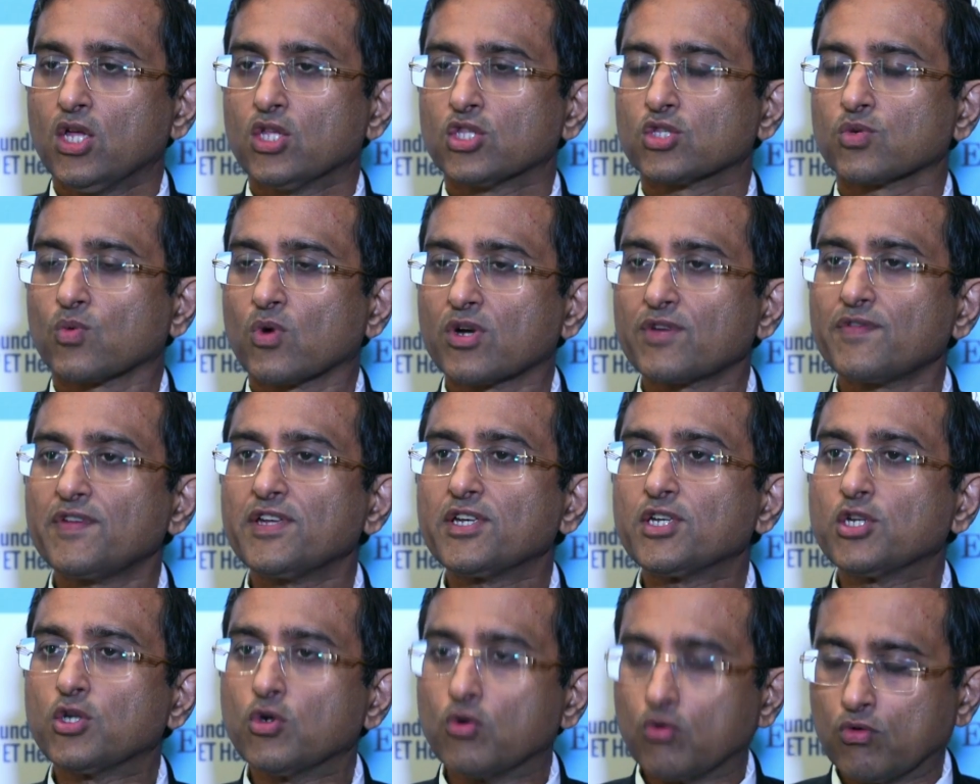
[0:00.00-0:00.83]
So what we
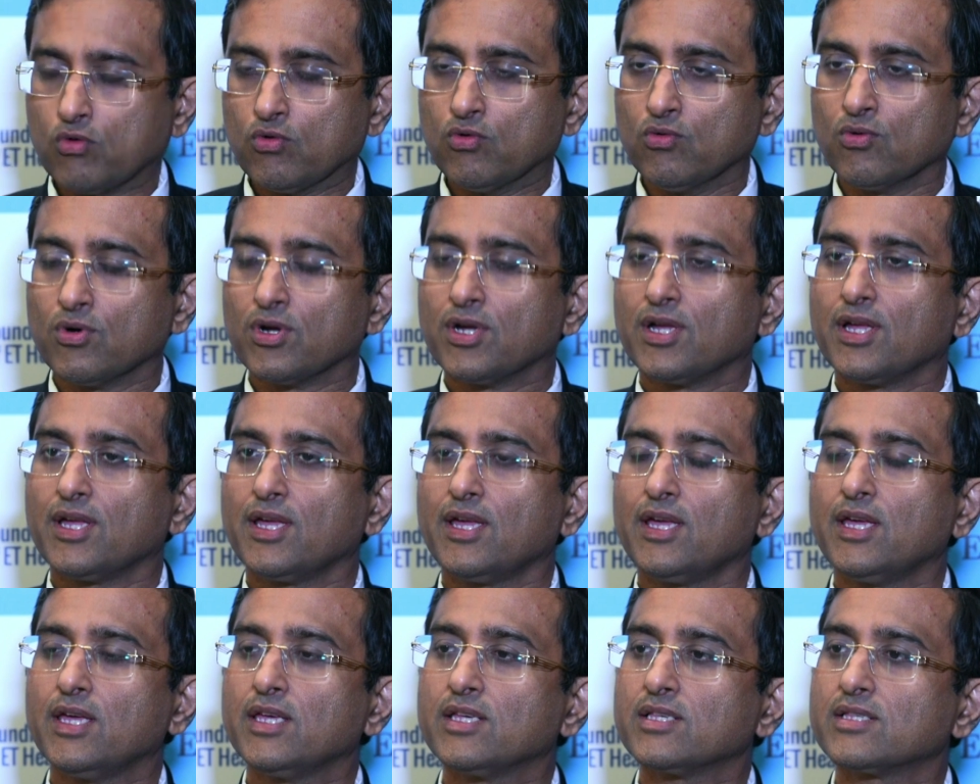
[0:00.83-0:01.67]
do
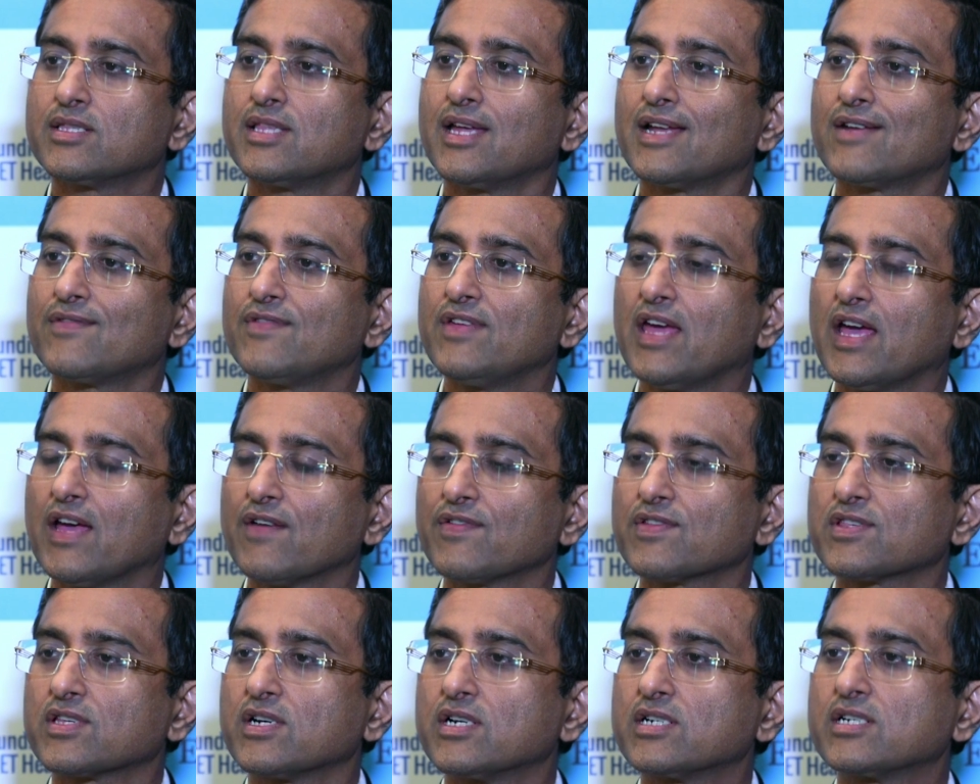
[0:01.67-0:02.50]
is that we
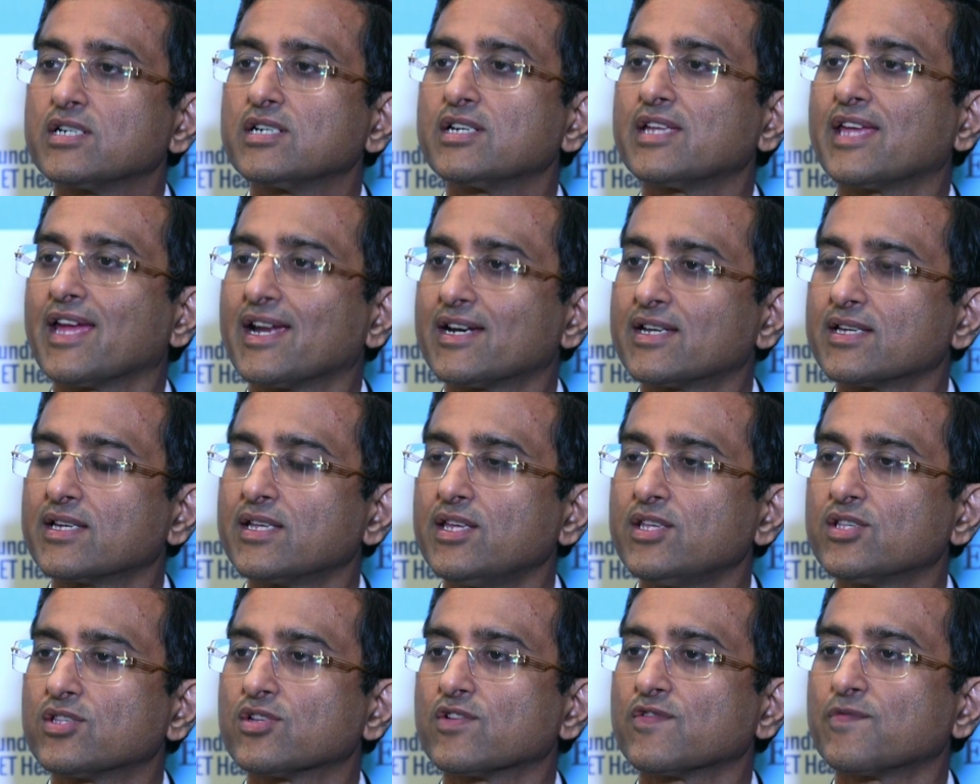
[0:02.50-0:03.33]
have certain
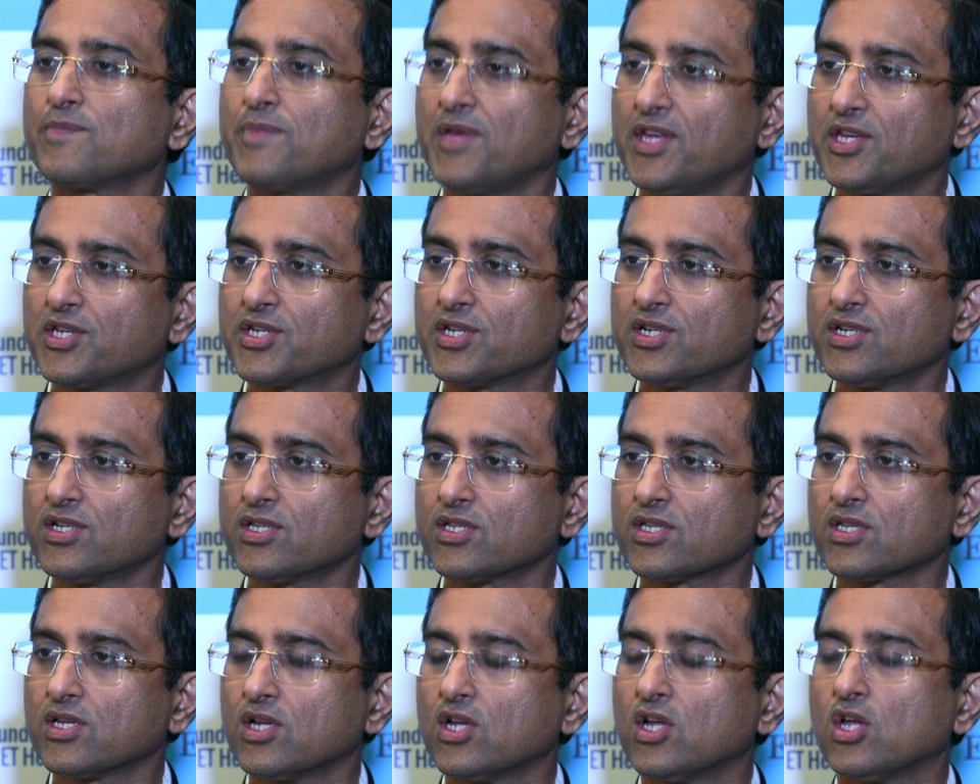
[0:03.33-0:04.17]
categories of
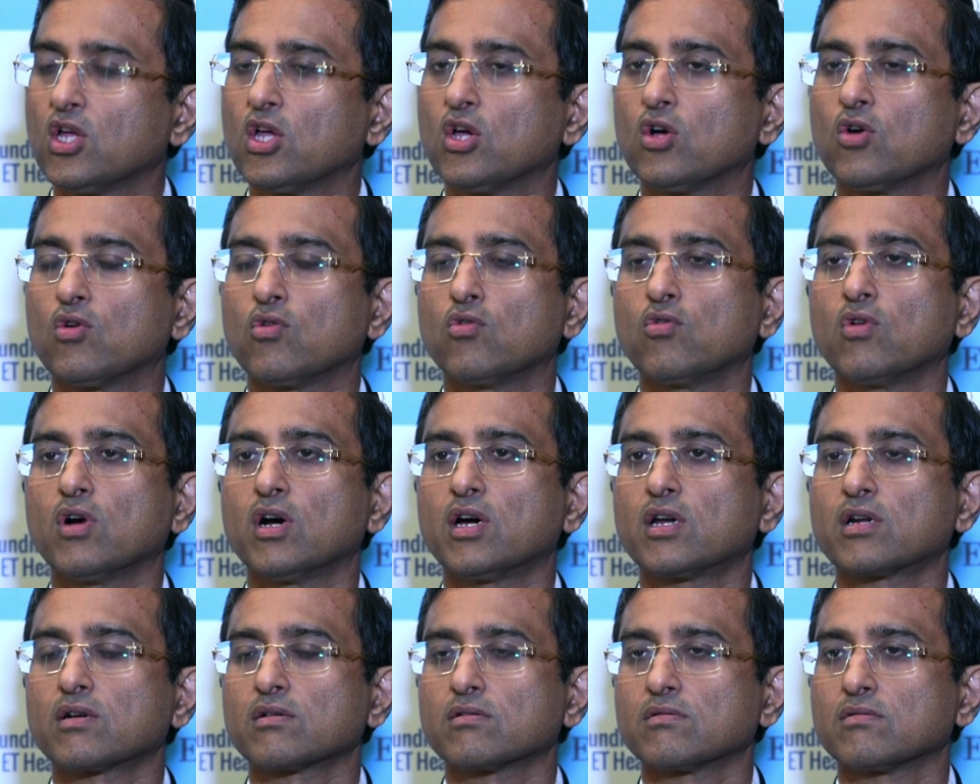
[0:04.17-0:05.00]
patients who
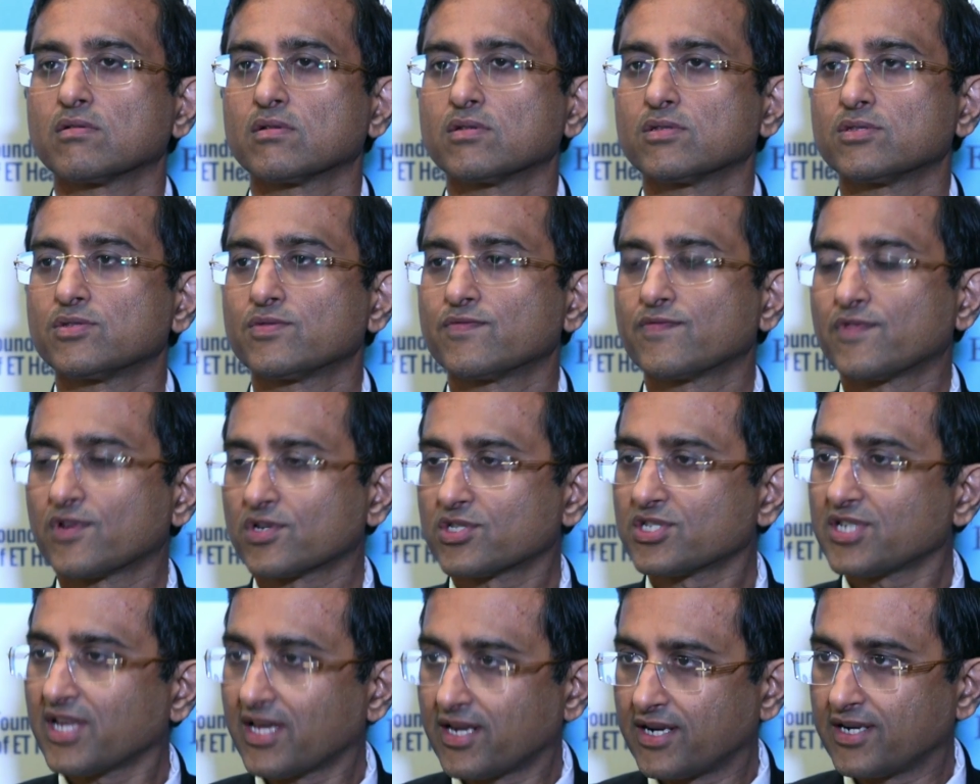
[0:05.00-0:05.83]
are for
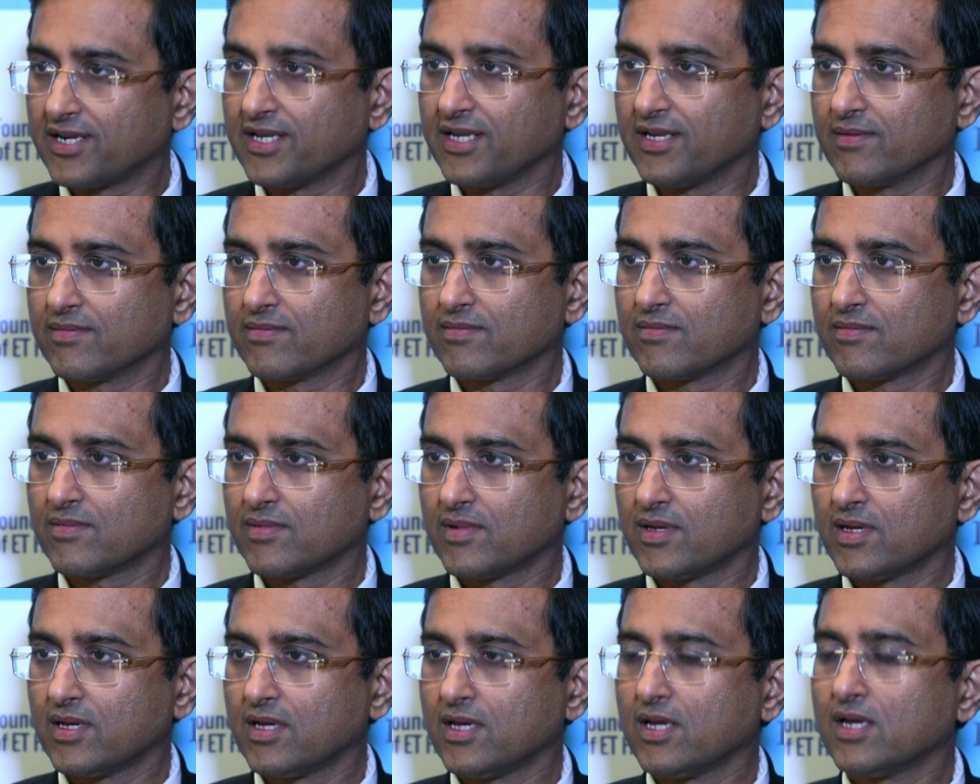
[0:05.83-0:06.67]
charity.
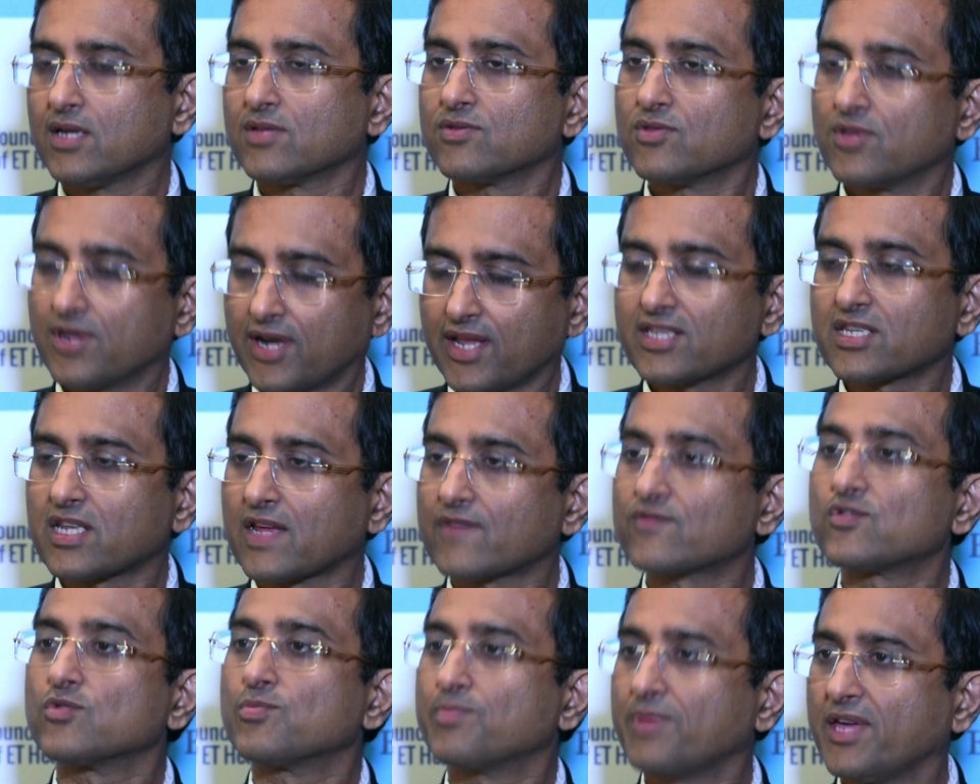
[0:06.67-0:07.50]
The rest
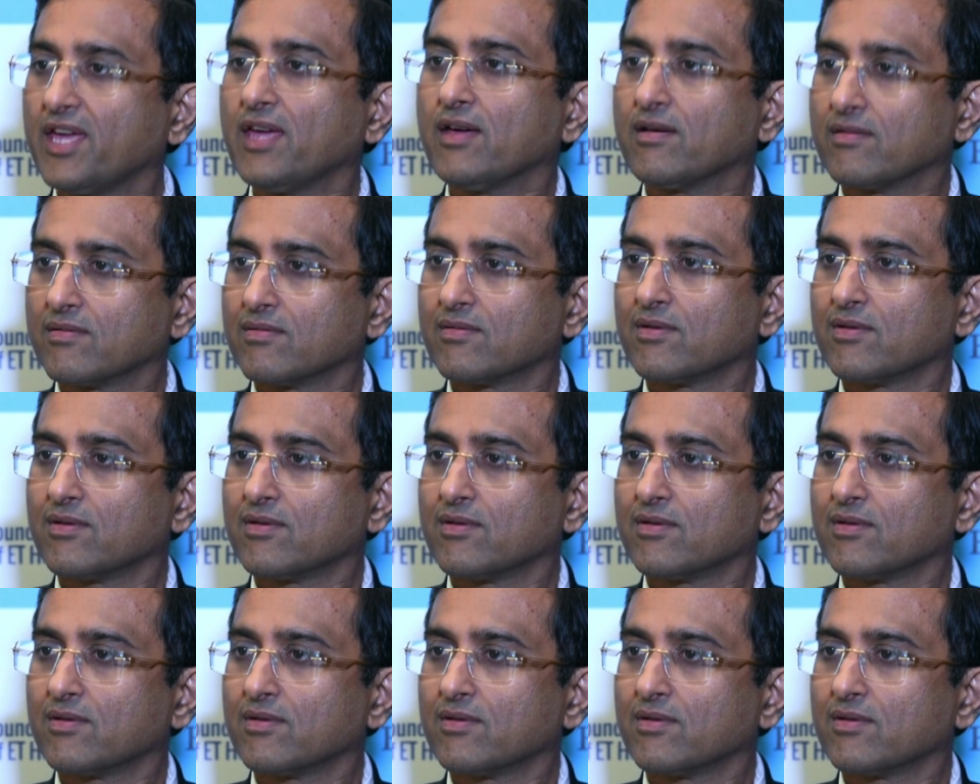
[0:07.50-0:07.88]
have to pay.